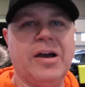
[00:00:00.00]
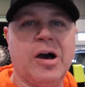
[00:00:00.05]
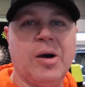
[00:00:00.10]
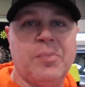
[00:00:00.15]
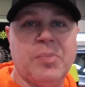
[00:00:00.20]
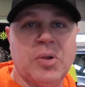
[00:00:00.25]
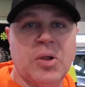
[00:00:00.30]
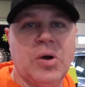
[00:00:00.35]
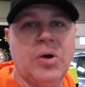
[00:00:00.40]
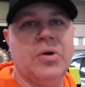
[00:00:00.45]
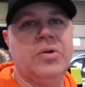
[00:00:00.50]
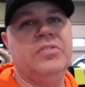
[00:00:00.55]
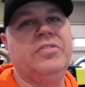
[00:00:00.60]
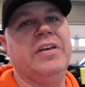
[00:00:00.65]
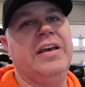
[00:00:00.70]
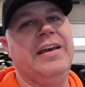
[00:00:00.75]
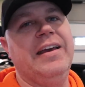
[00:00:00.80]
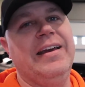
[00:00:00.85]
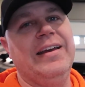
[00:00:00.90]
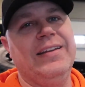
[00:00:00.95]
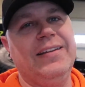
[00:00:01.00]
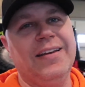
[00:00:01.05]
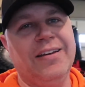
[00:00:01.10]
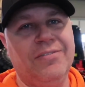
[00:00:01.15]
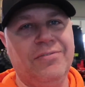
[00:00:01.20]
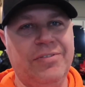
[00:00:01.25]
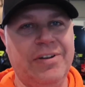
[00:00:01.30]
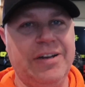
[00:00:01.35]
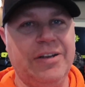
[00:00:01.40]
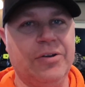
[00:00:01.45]
uploads and
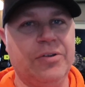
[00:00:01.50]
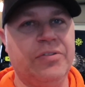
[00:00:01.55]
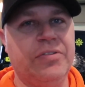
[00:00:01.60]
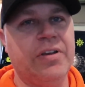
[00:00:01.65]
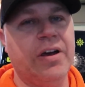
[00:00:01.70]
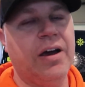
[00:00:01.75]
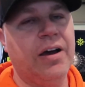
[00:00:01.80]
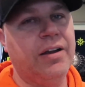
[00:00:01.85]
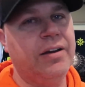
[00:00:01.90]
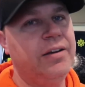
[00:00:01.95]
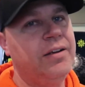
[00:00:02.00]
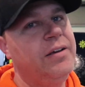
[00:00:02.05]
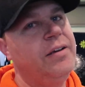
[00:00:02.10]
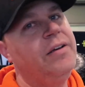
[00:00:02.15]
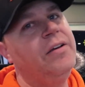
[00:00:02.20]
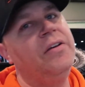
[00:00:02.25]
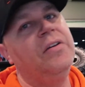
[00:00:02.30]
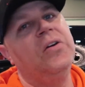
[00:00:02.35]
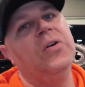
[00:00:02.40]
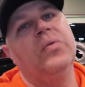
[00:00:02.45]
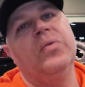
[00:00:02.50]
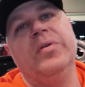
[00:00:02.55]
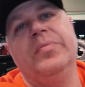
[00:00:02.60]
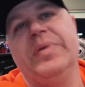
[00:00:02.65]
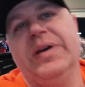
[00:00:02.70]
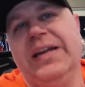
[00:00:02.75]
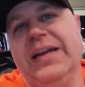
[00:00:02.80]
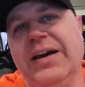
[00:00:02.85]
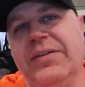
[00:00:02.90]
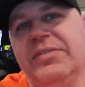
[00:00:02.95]
getting videos done. We've
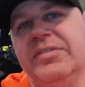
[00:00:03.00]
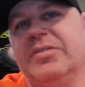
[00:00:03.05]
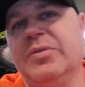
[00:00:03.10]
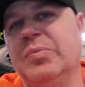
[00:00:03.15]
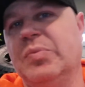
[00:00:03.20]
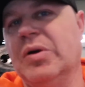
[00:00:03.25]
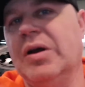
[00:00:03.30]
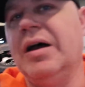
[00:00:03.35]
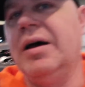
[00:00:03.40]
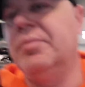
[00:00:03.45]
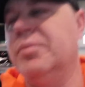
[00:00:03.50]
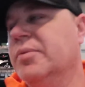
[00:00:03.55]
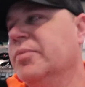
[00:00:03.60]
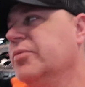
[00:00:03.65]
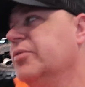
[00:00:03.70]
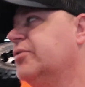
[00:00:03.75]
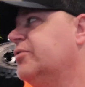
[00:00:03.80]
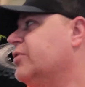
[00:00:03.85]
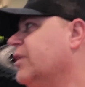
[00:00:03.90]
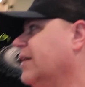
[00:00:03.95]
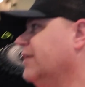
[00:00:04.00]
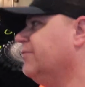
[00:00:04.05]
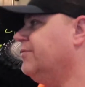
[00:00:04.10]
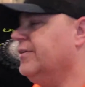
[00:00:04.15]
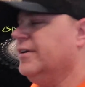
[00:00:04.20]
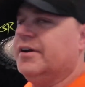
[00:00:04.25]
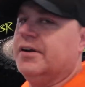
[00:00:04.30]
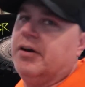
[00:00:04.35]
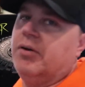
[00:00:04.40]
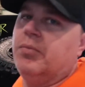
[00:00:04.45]
been having some problems trying to
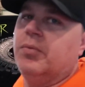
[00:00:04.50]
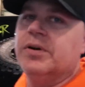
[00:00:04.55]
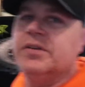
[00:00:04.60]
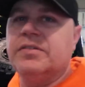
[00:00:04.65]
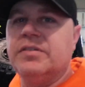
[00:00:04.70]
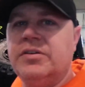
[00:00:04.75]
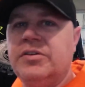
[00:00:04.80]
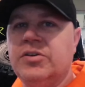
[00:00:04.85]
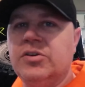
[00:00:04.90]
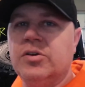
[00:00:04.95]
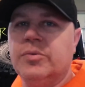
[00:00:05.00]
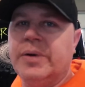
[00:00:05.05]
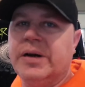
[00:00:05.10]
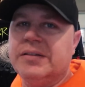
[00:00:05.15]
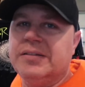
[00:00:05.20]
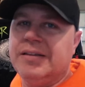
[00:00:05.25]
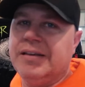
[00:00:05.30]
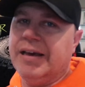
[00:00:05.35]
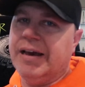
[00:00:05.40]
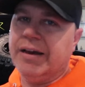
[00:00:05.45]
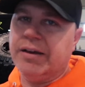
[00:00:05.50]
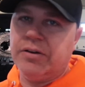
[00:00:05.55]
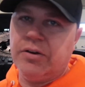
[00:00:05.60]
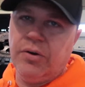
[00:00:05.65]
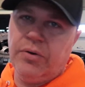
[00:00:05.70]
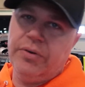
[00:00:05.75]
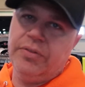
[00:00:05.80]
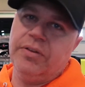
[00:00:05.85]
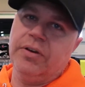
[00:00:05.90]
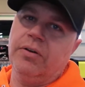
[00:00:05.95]
figure out what to do about the
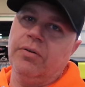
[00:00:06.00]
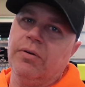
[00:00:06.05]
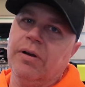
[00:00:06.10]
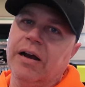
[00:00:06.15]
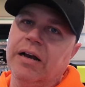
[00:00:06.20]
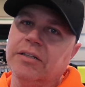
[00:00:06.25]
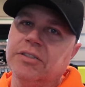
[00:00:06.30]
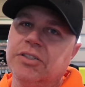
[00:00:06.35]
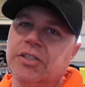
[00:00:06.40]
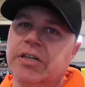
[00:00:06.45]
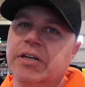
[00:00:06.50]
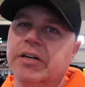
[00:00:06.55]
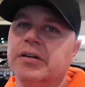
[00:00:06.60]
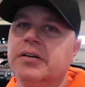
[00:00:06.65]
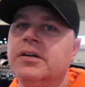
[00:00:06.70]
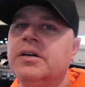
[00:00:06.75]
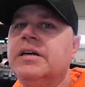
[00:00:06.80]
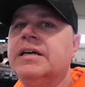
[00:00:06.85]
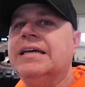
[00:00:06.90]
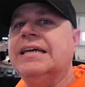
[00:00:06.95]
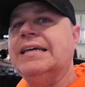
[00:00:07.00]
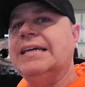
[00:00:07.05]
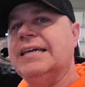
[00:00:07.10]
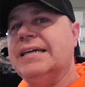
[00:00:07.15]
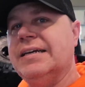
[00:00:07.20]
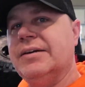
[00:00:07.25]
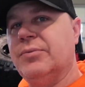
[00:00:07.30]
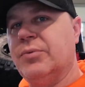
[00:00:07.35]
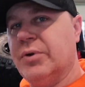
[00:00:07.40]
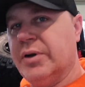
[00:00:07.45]
echo in the garage here.
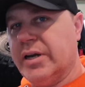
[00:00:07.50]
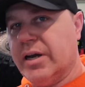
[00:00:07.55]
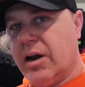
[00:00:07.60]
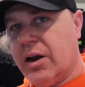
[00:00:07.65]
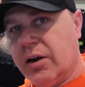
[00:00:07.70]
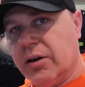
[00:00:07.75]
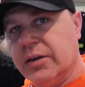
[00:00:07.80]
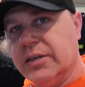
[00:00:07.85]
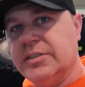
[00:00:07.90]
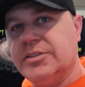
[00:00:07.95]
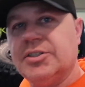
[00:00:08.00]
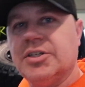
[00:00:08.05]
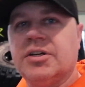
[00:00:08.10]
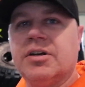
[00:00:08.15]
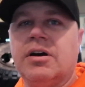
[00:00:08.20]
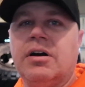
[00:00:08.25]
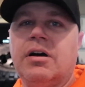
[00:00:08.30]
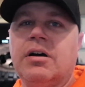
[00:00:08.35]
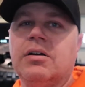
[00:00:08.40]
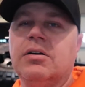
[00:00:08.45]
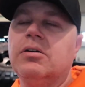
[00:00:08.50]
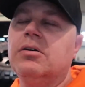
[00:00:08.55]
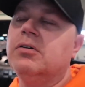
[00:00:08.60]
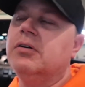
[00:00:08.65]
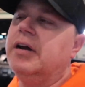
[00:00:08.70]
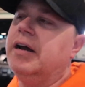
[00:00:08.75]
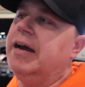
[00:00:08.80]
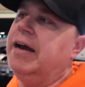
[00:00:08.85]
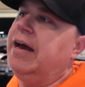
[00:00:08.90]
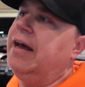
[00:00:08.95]
We are in
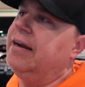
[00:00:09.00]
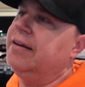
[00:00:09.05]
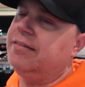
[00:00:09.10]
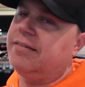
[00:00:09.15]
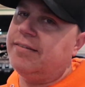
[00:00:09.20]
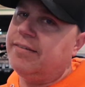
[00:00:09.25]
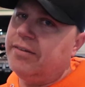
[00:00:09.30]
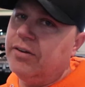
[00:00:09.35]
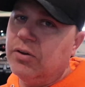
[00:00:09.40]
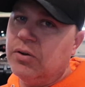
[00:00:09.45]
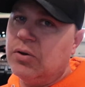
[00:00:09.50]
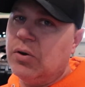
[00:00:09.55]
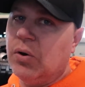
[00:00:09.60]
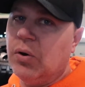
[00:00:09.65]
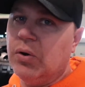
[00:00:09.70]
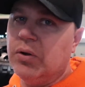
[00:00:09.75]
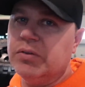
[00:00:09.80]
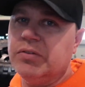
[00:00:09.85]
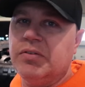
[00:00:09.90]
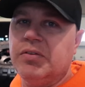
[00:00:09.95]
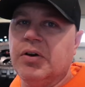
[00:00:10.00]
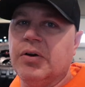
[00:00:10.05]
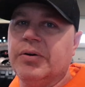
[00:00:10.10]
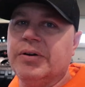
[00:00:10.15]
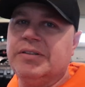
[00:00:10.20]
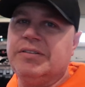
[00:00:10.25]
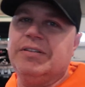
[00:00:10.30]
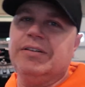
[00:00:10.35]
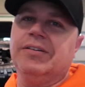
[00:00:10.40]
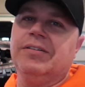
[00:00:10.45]
Chicago and it's still cold, so
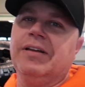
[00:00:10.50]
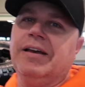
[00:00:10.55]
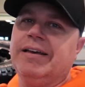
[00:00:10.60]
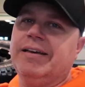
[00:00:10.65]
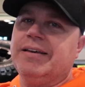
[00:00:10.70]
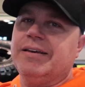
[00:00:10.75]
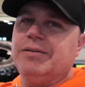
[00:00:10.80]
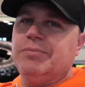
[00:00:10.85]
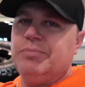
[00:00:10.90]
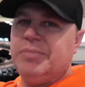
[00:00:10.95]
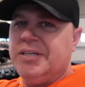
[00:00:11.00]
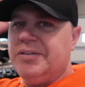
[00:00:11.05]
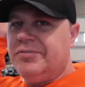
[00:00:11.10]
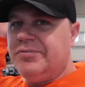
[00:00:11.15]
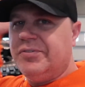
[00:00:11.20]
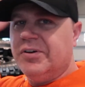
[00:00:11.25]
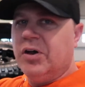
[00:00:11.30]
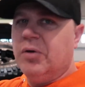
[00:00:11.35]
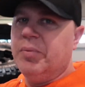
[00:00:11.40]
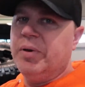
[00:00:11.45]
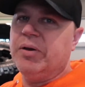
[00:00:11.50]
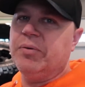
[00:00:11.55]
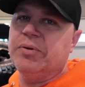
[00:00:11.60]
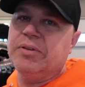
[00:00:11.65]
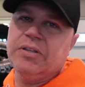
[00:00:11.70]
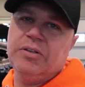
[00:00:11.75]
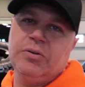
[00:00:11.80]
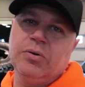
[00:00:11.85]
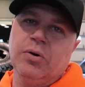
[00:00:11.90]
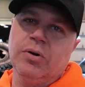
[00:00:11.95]
until I can be filming
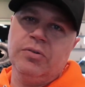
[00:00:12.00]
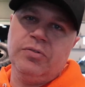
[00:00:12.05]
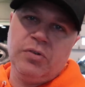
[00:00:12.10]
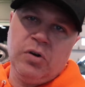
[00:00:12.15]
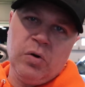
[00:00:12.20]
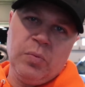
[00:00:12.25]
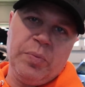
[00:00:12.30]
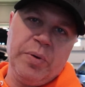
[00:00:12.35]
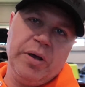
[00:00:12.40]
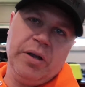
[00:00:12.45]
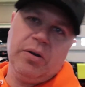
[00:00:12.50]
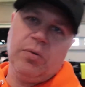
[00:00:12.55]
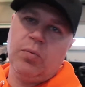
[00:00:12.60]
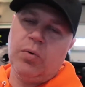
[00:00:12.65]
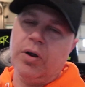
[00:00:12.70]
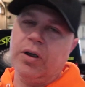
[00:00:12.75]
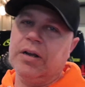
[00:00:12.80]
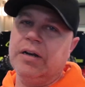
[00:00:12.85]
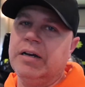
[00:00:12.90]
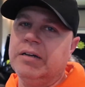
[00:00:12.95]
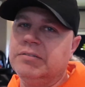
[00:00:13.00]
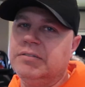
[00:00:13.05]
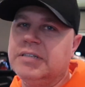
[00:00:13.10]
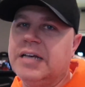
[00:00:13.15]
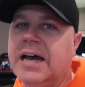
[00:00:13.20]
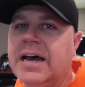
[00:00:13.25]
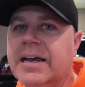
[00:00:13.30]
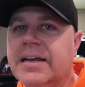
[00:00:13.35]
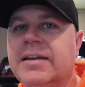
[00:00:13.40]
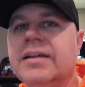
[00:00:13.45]
with the doors open and working
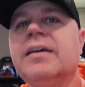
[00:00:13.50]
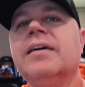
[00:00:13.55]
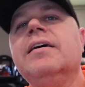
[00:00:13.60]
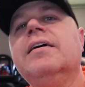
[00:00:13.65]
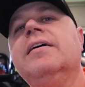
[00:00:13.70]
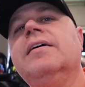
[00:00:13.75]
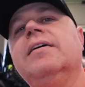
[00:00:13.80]
outside,